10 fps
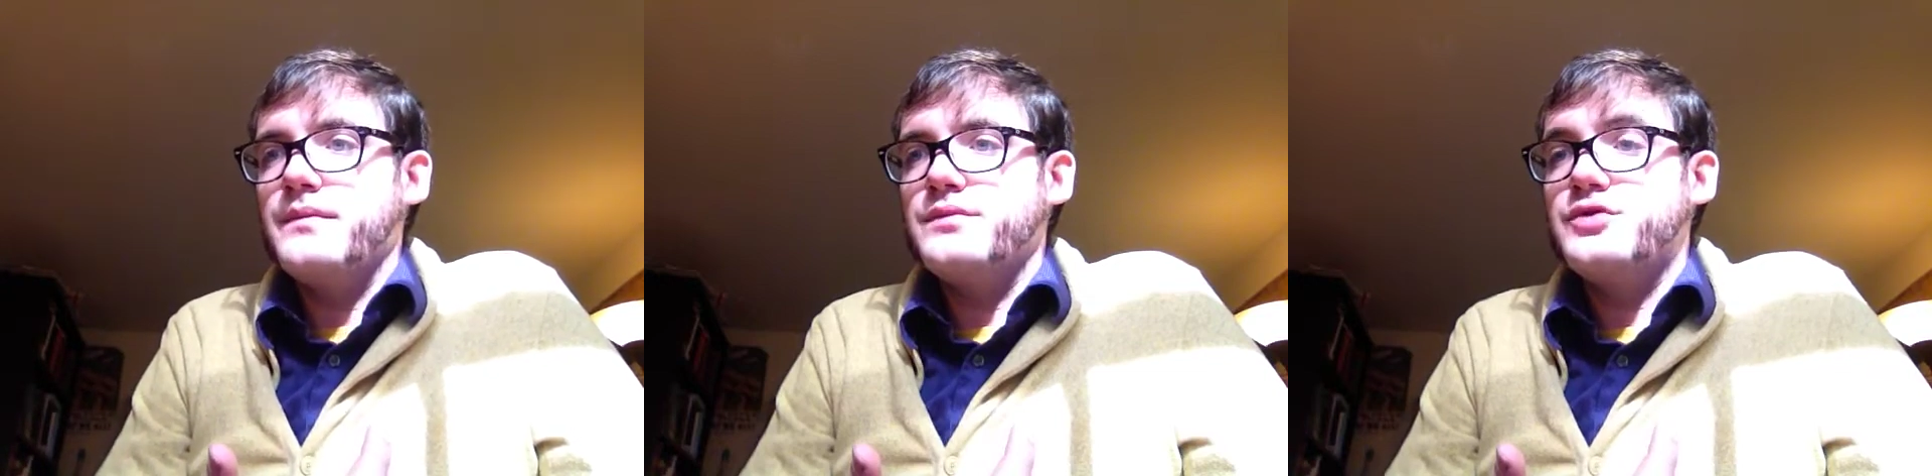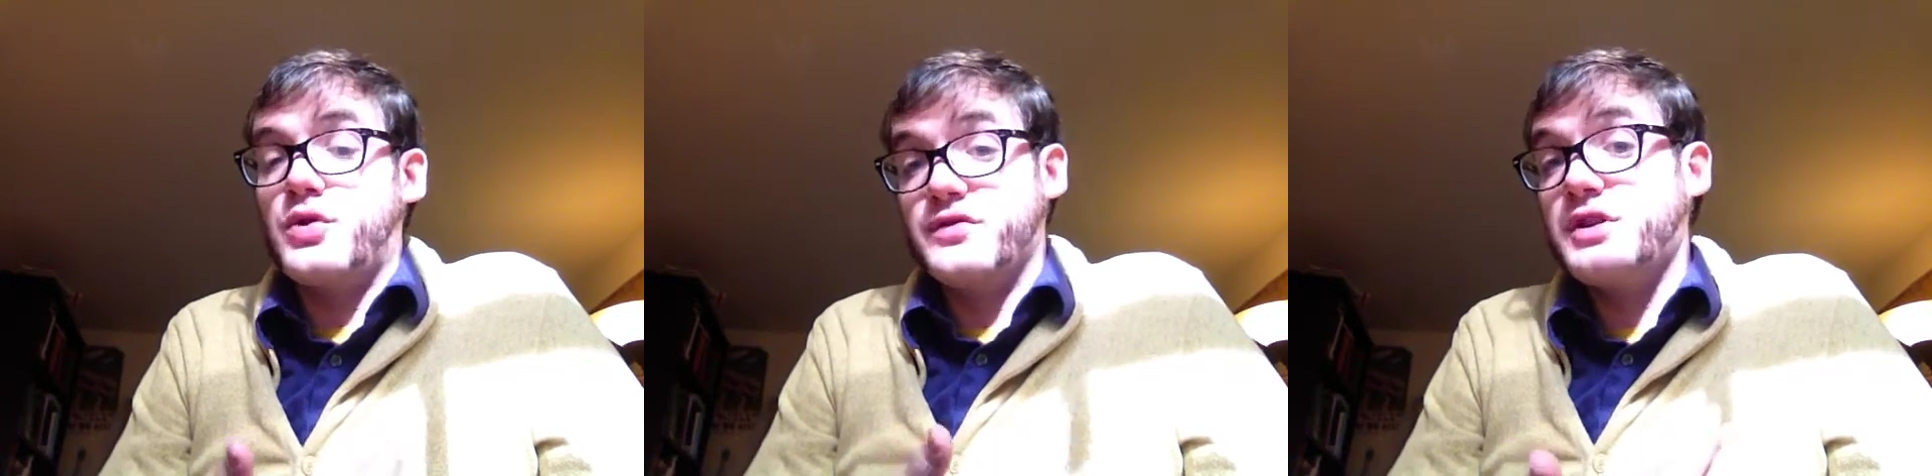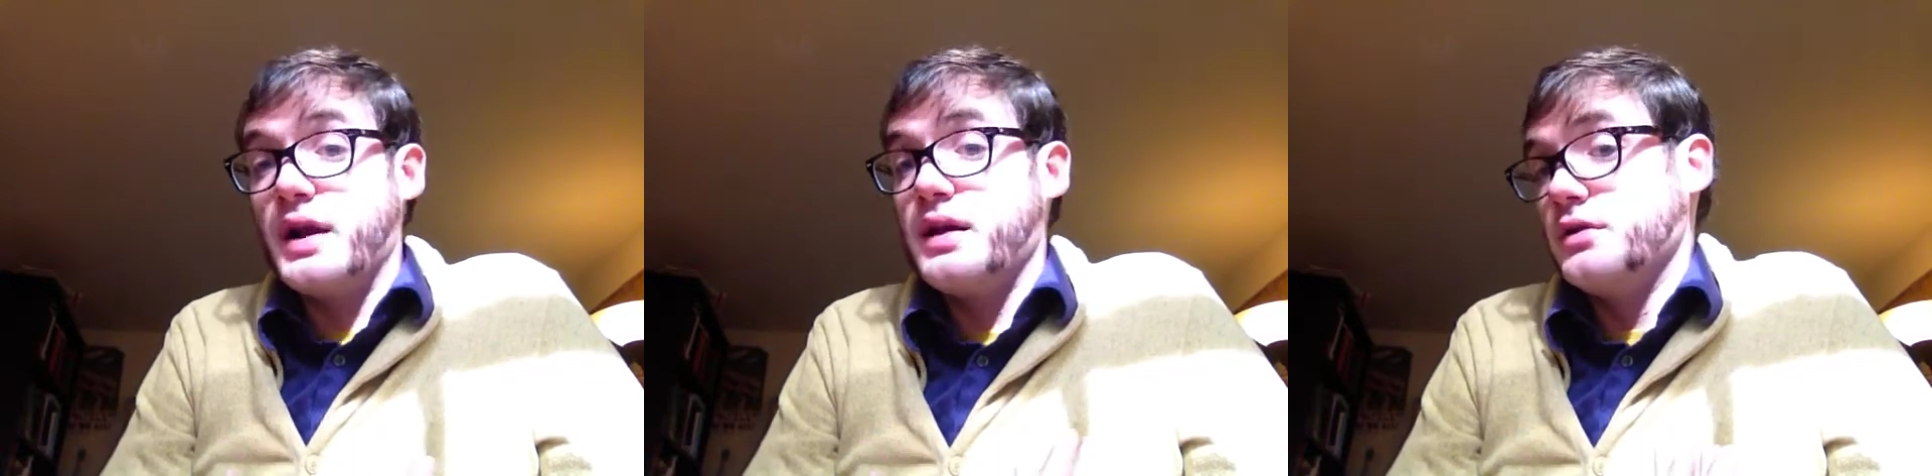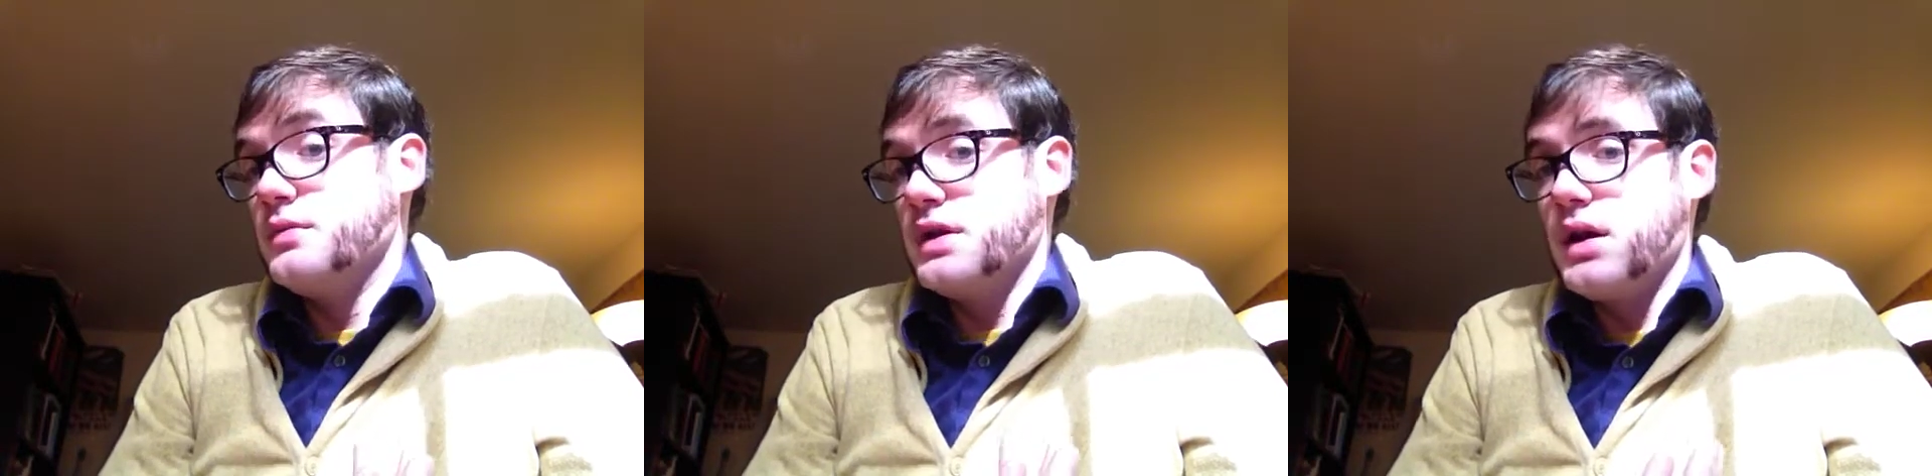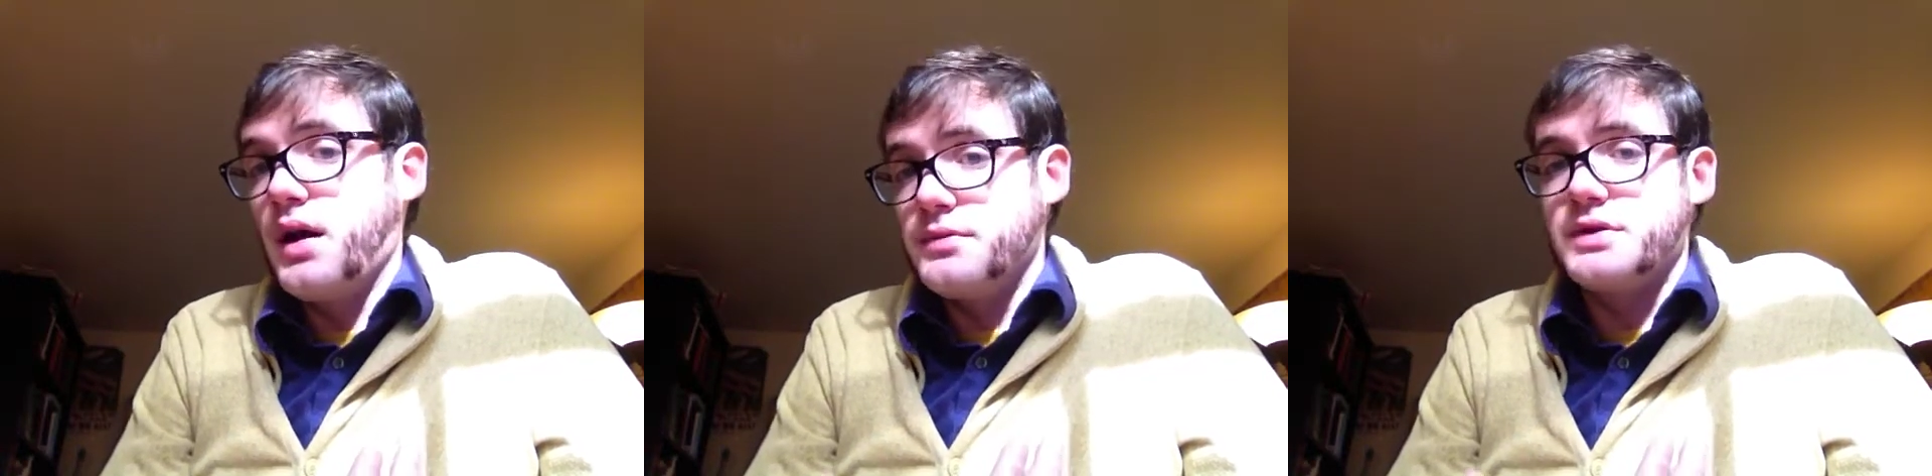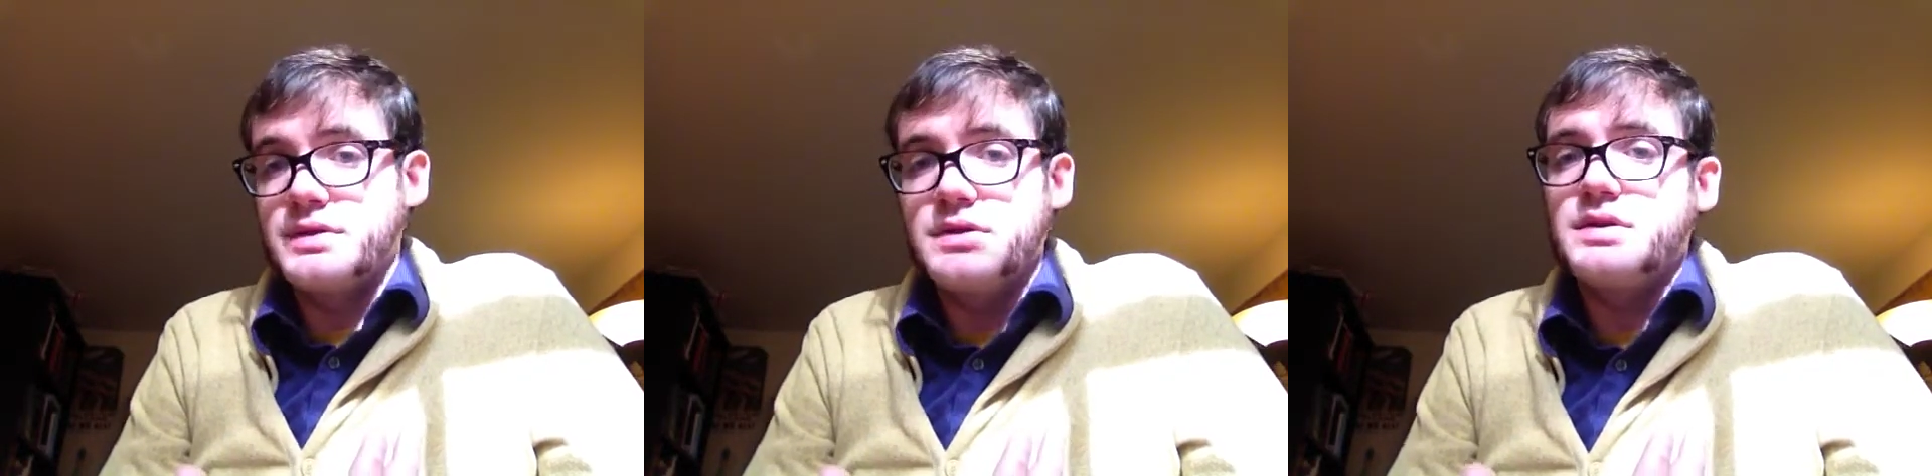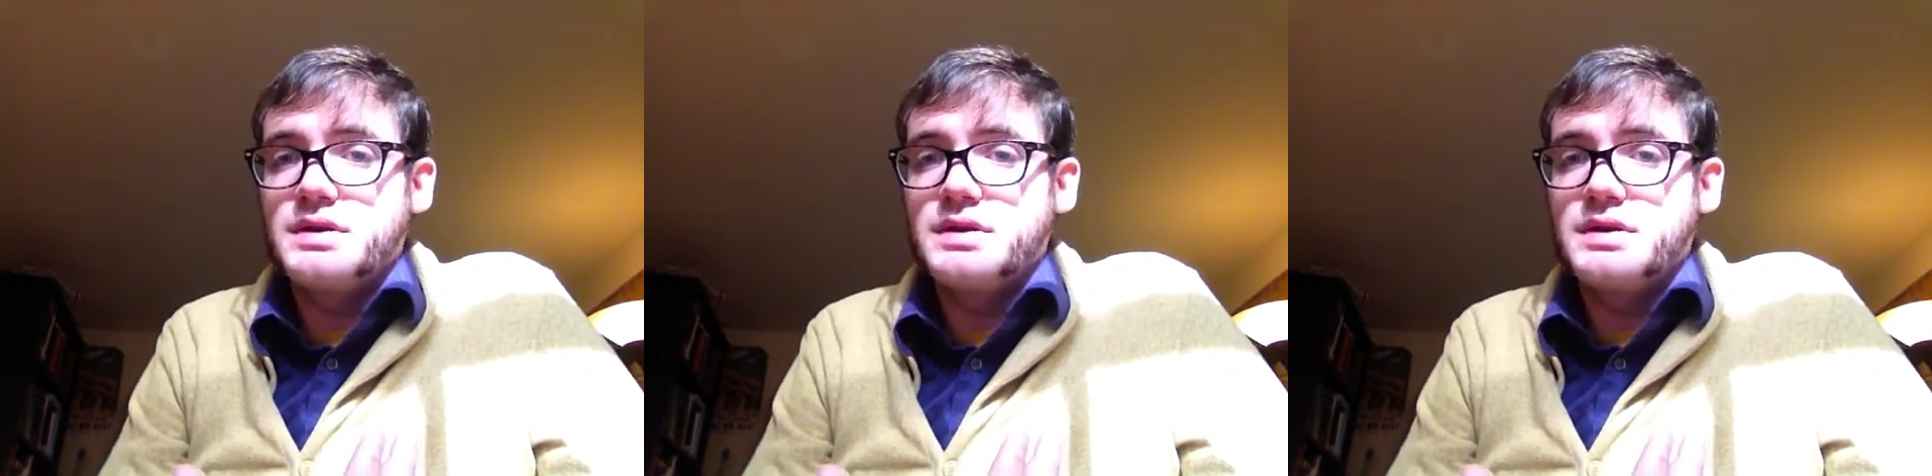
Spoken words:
sort of studying new media objects